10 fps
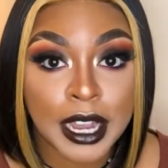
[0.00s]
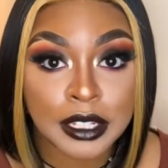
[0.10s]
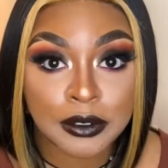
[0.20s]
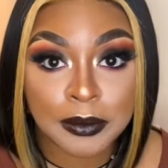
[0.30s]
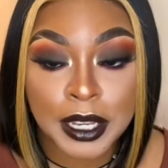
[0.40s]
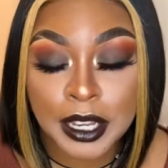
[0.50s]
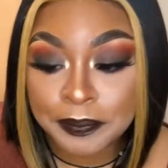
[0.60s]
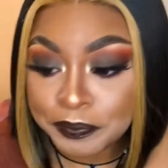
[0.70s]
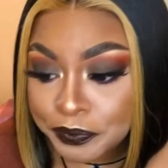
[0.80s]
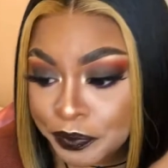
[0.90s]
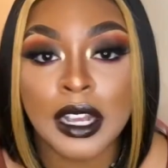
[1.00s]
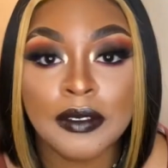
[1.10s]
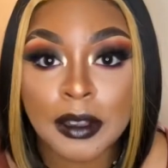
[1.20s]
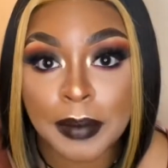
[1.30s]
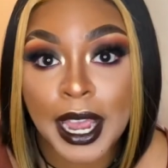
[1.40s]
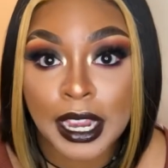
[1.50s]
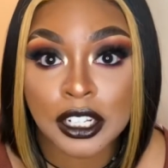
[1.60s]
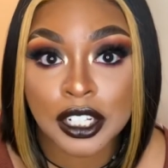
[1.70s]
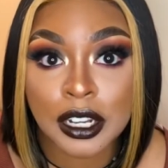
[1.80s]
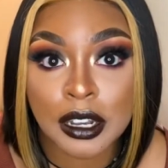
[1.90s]
for me. Love the
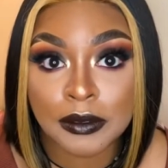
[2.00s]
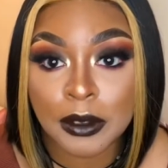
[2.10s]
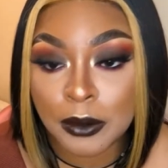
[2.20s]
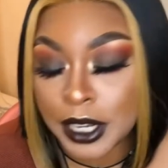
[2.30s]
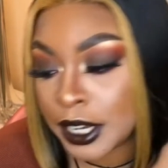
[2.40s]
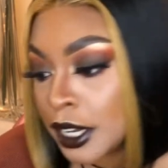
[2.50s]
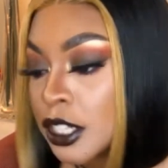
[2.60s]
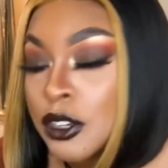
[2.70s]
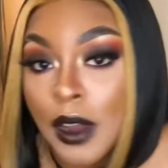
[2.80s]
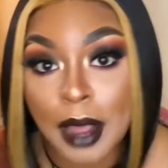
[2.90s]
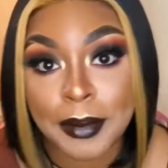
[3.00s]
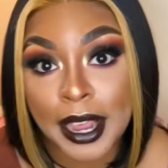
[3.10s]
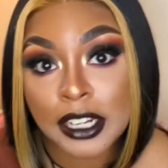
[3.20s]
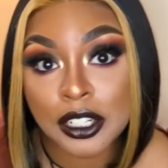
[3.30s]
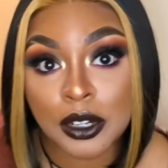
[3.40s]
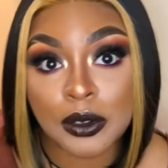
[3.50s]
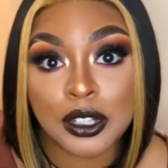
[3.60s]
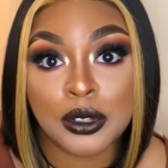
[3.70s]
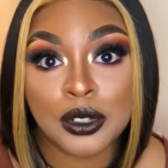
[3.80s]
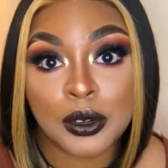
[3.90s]
packaging of the wig, so I'm actually going
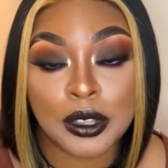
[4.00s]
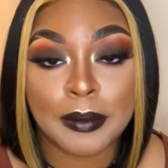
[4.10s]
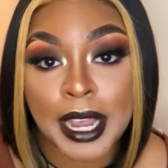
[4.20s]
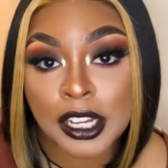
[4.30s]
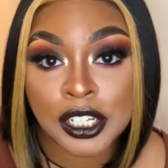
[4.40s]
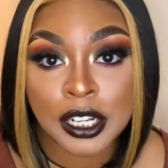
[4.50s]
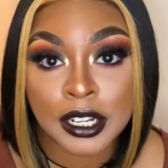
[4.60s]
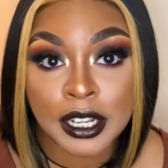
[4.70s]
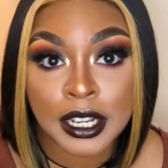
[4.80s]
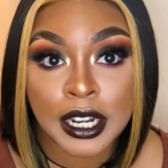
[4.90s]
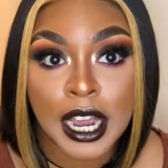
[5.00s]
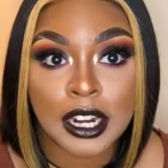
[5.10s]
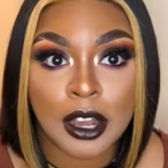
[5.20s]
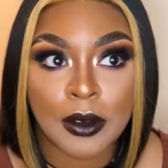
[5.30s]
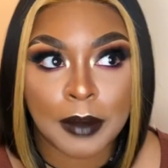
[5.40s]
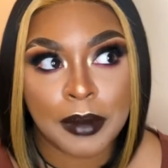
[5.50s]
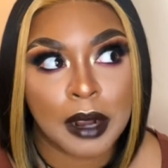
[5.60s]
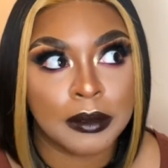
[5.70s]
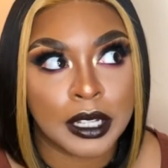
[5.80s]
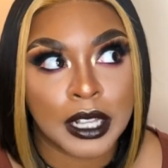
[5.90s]
to show you the packaging again. I know I
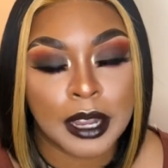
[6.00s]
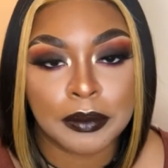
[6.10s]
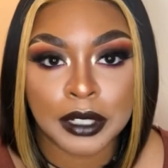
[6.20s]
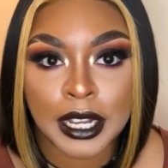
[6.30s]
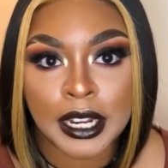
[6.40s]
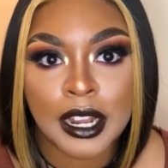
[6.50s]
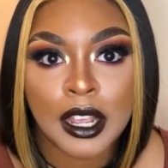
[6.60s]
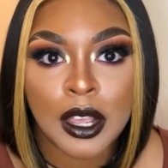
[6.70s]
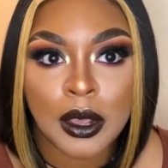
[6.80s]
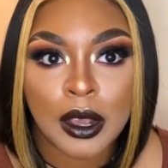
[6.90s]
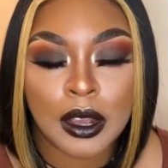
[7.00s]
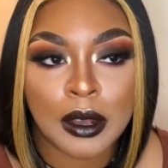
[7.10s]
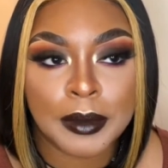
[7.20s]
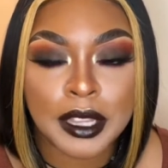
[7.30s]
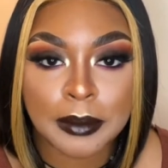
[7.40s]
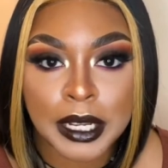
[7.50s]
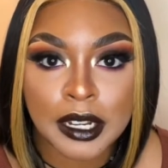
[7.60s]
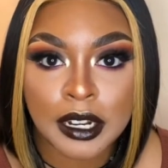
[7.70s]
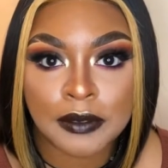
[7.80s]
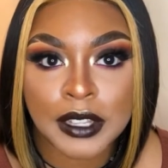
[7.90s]
probably like played in the
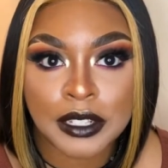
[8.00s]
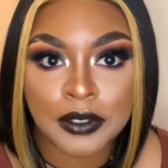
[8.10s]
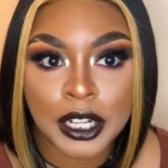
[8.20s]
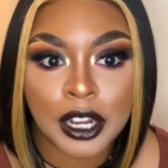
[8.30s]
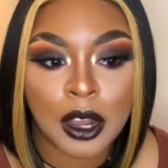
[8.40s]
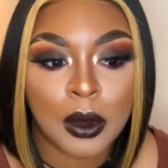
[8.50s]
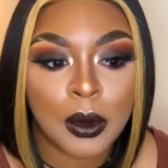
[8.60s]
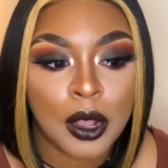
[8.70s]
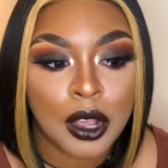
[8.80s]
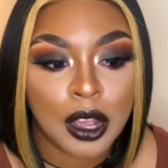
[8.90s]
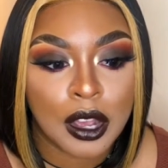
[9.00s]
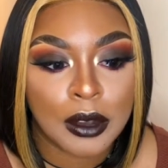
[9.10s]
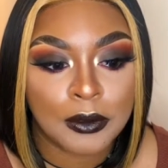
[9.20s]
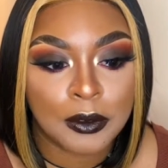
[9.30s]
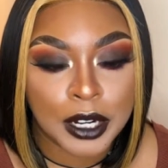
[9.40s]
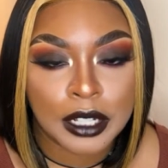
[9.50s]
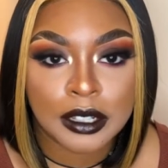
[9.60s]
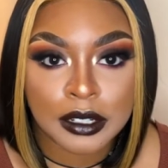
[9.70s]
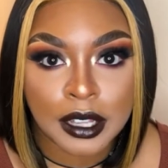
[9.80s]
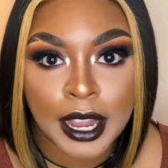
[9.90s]
beginning of this video of what it
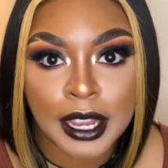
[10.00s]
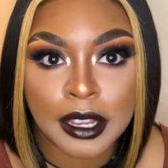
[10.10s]
looked like